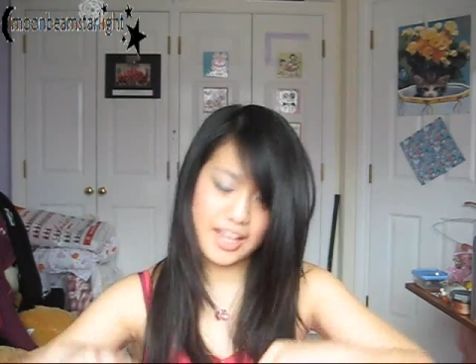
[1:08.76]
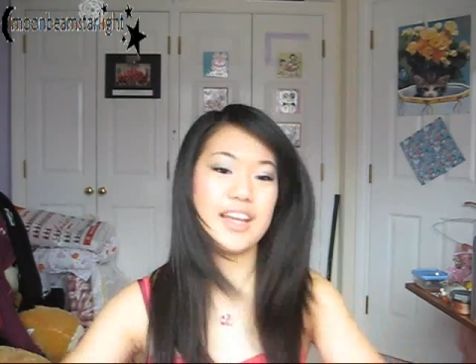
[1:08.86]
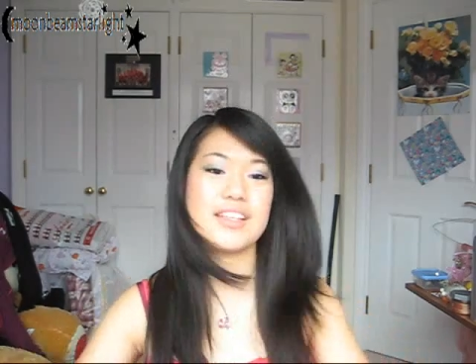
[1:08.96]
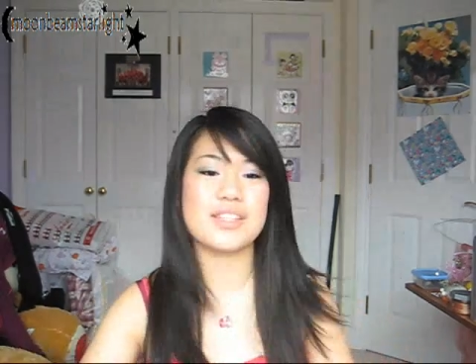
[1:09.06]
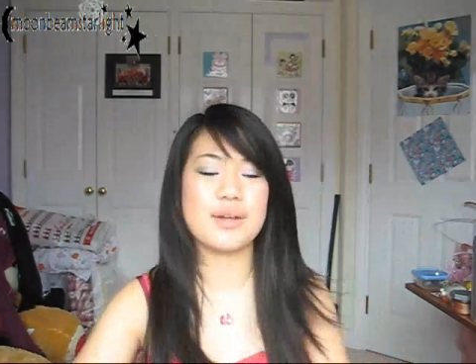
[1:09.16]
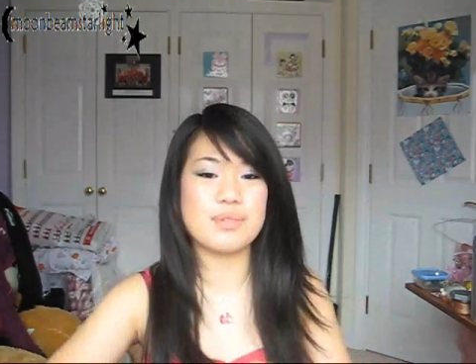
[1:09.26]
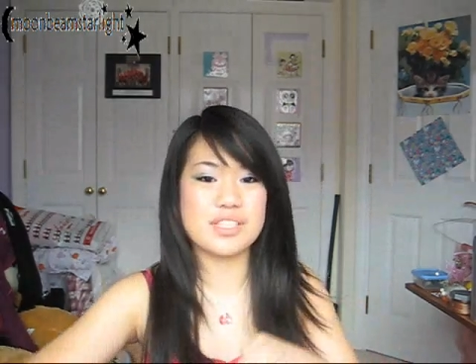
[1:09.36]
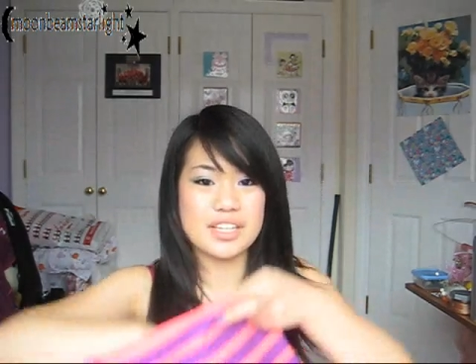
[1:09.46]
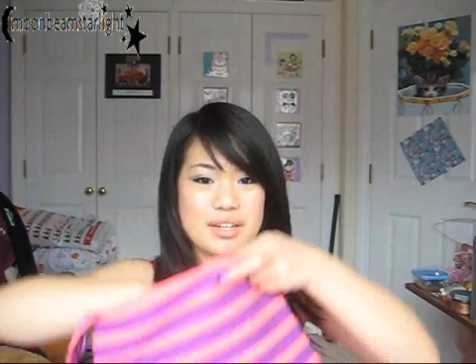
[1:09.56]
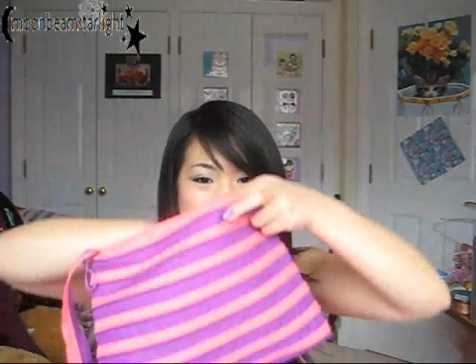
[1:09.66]
Okay, so I'm
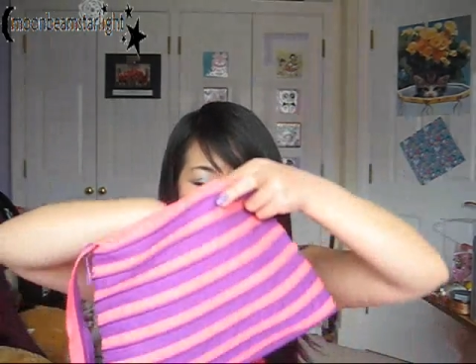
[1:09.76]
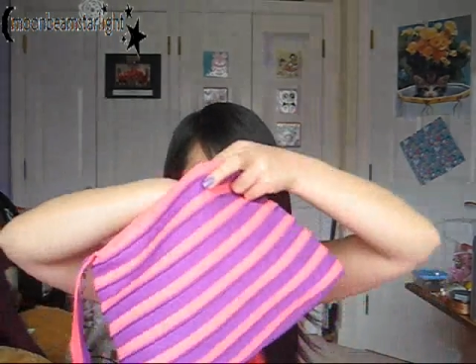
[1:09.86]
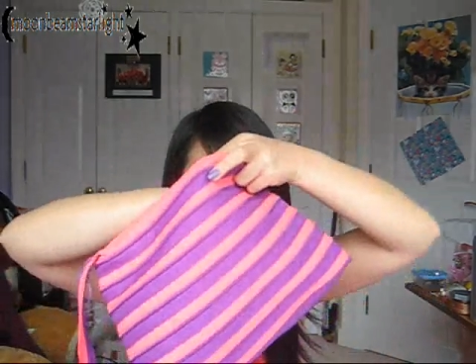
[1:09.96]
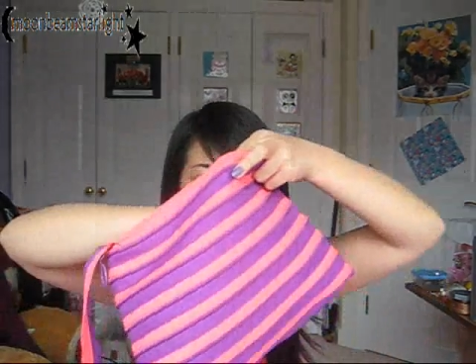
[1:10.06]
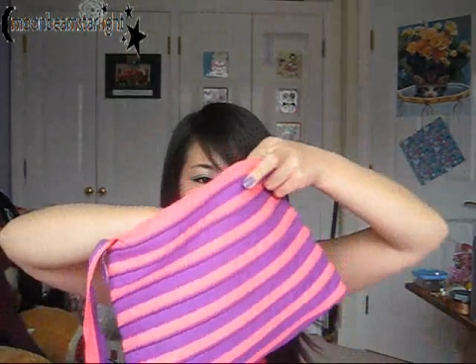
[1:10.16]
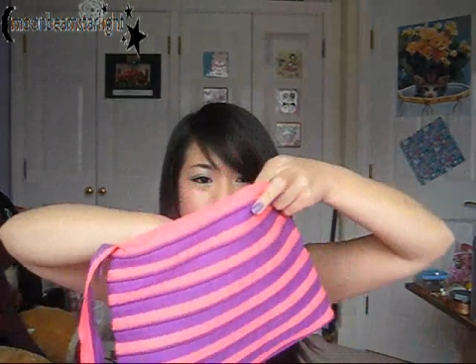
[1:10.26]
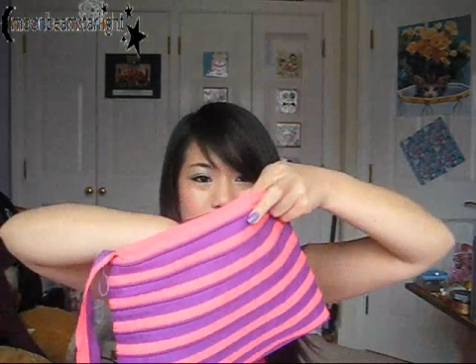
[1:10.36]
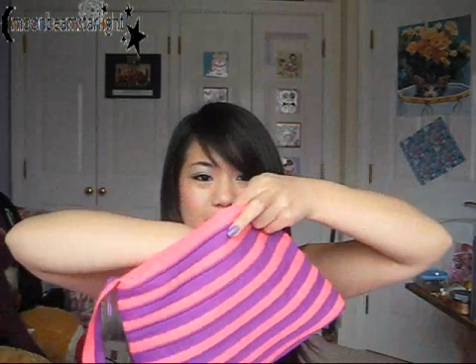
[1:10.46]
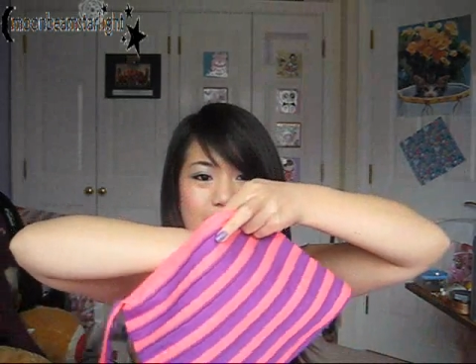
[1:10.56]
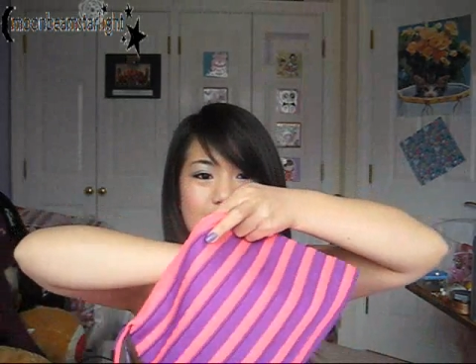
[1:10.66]
just going to mix it up a
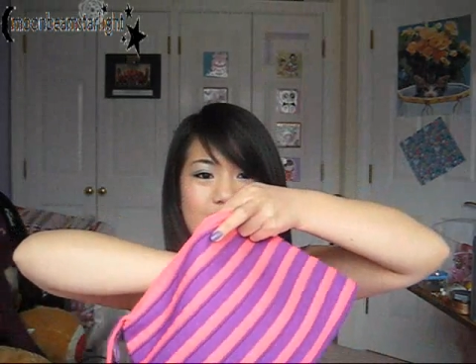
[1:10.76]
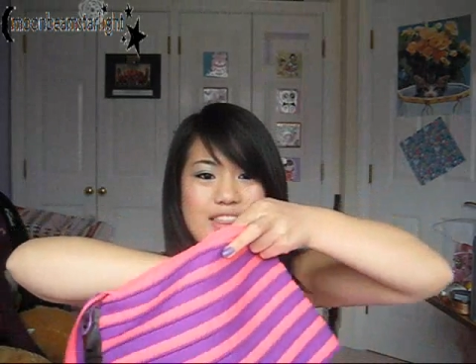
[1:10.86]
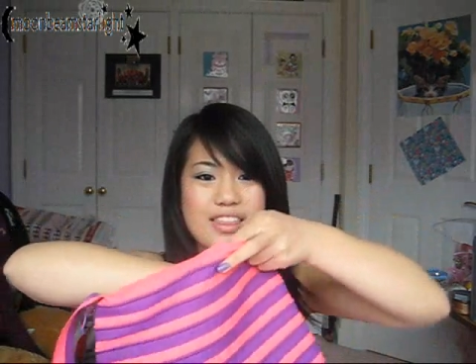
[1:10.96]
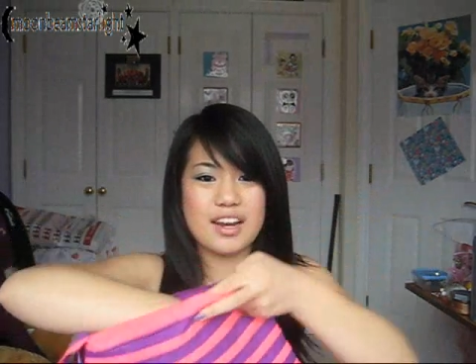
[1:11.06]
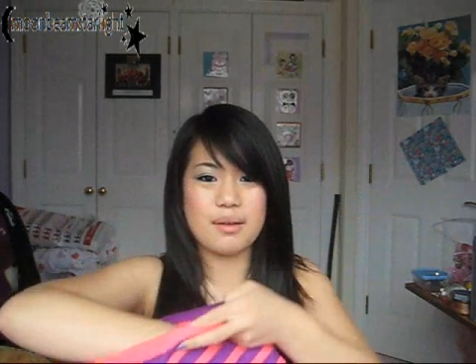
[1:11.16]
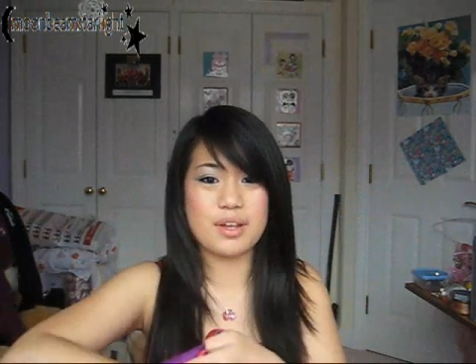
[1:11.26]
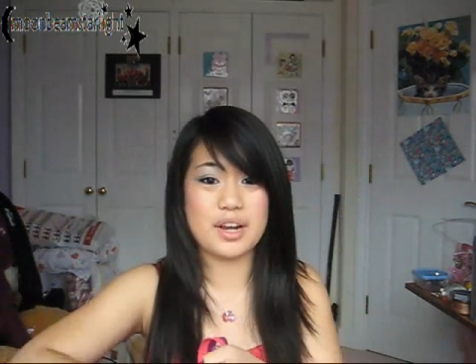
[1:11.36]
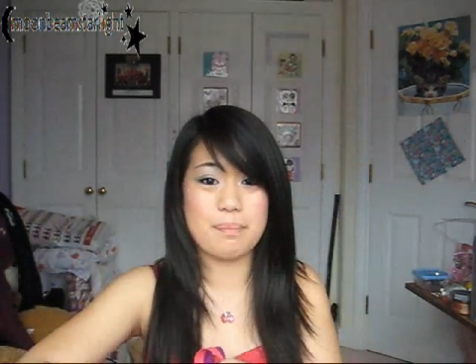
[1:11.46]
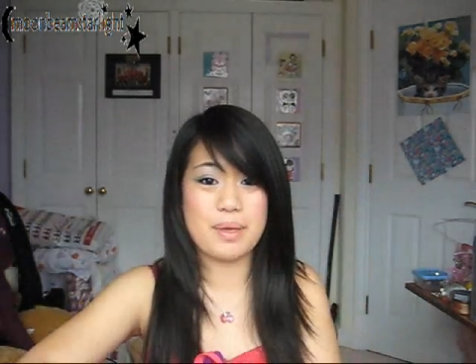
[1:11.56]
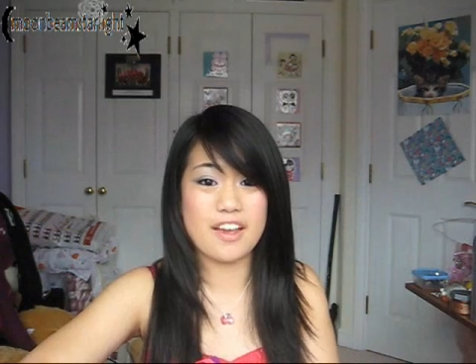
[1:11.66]
bit and then I'm
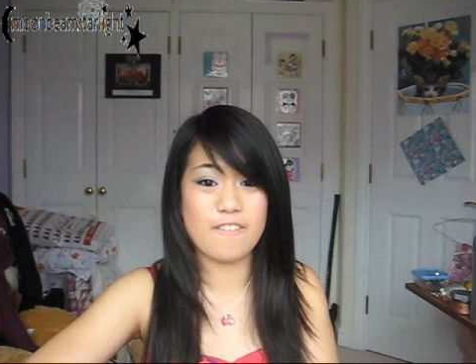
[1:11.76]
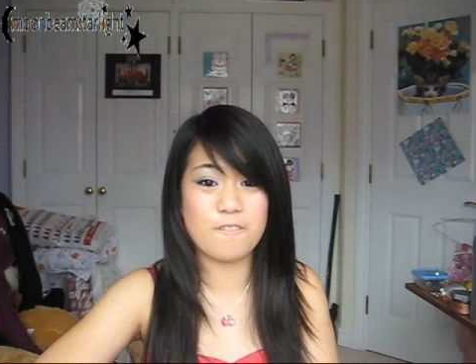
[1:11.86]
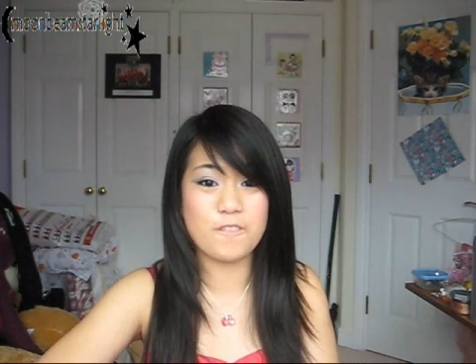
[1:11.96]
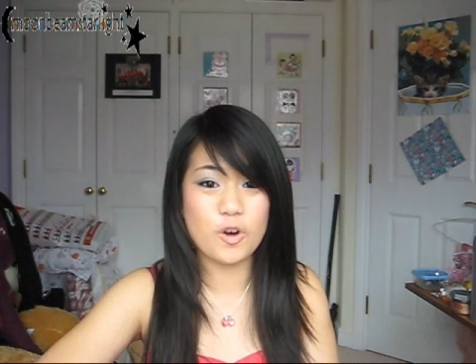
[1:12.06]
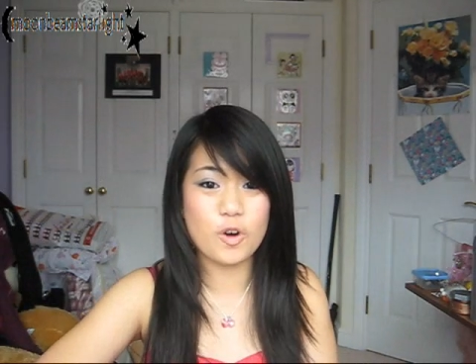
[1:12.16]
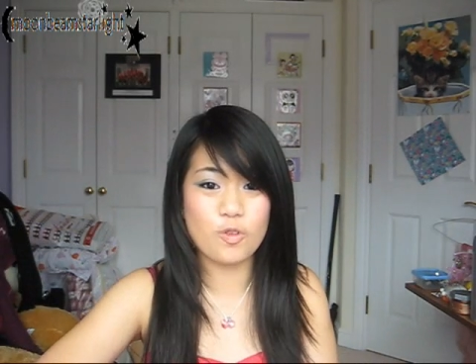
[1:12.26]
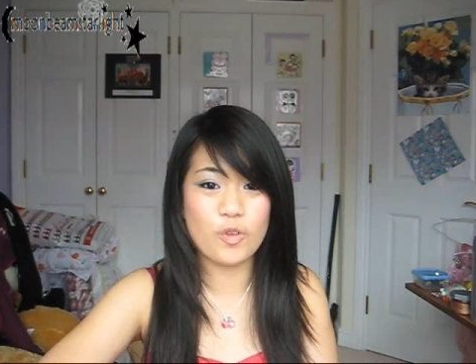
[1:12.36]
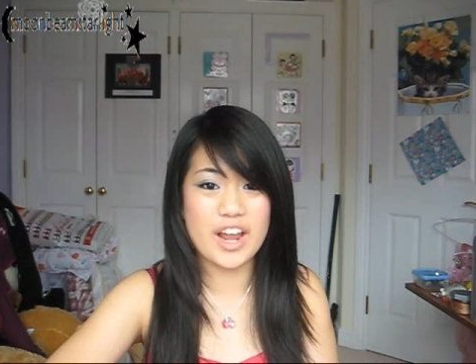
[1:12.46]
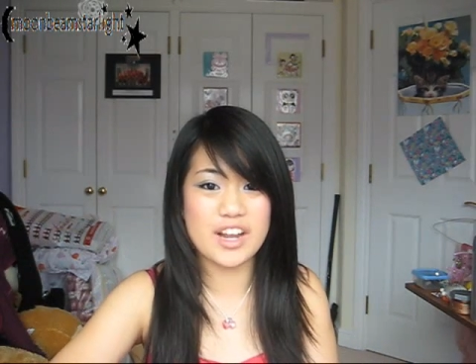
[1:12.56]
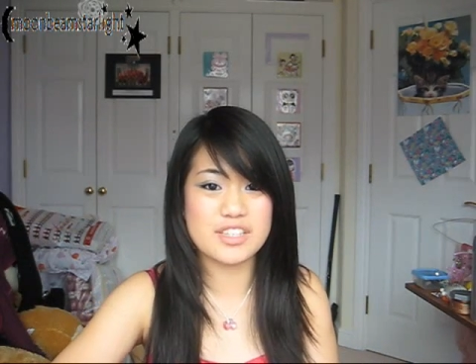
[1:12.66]
going to pick four
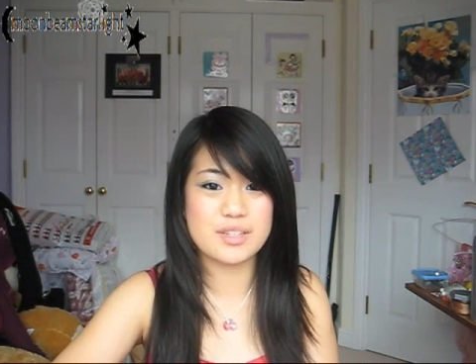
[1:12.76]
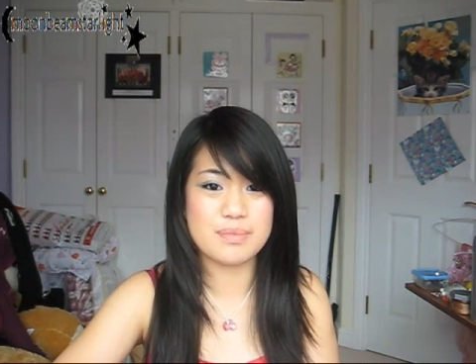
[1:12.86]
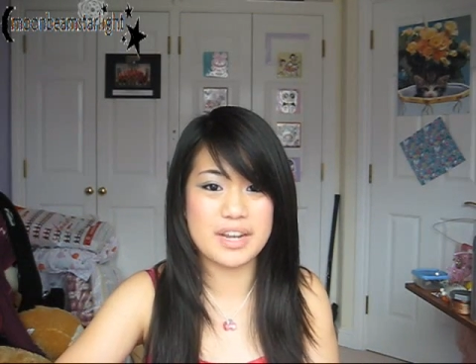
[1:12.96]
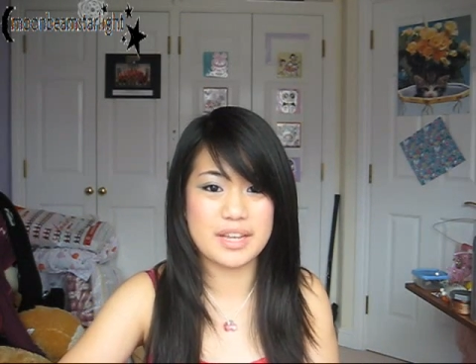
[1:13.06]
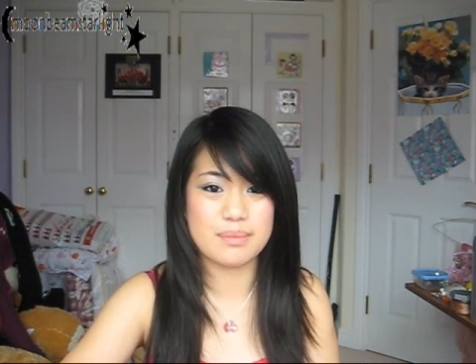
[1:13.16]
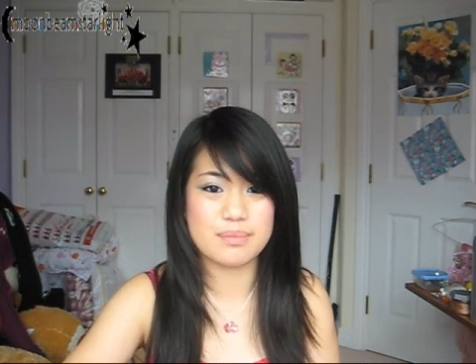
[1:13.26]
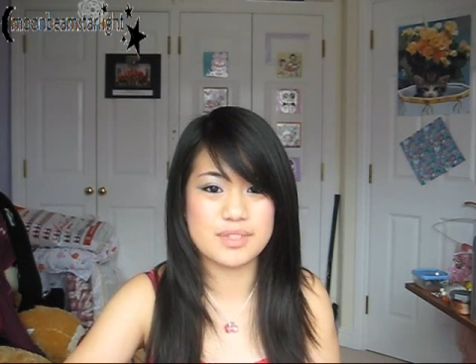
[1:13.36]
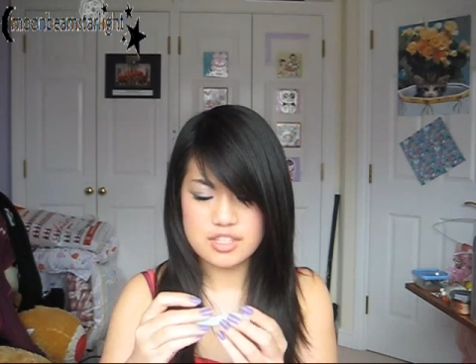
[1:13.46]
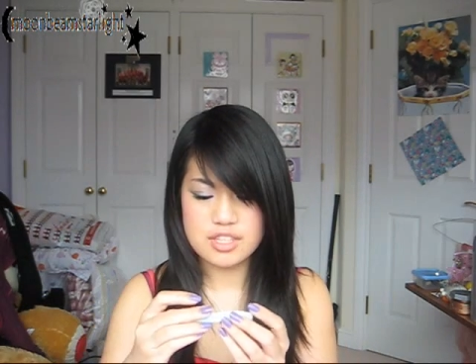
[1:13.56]
random names.